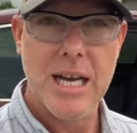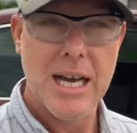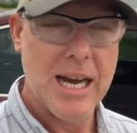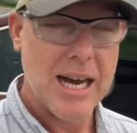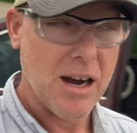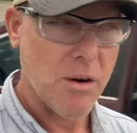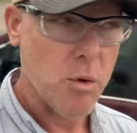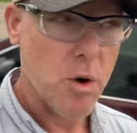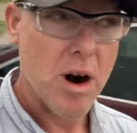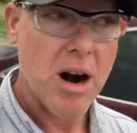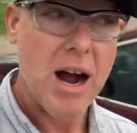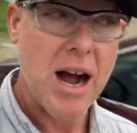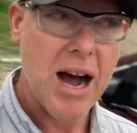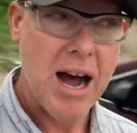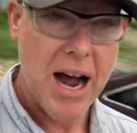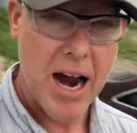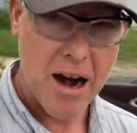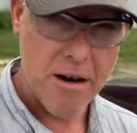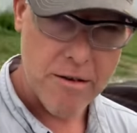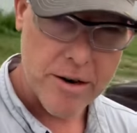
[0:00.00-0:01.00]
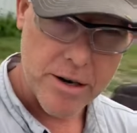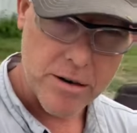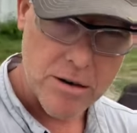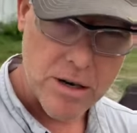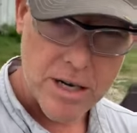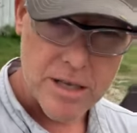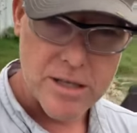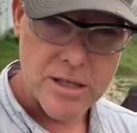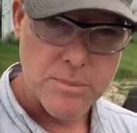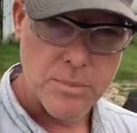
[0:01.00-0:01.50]
Uh, we're hiring
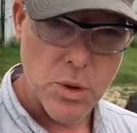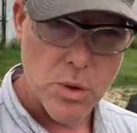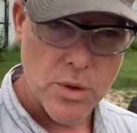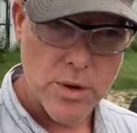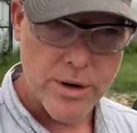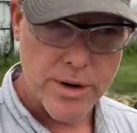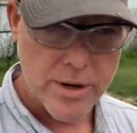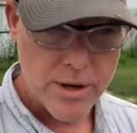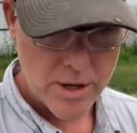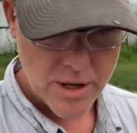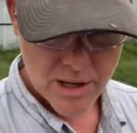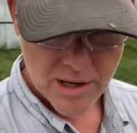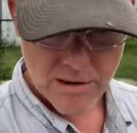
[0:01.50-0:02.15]
across the board.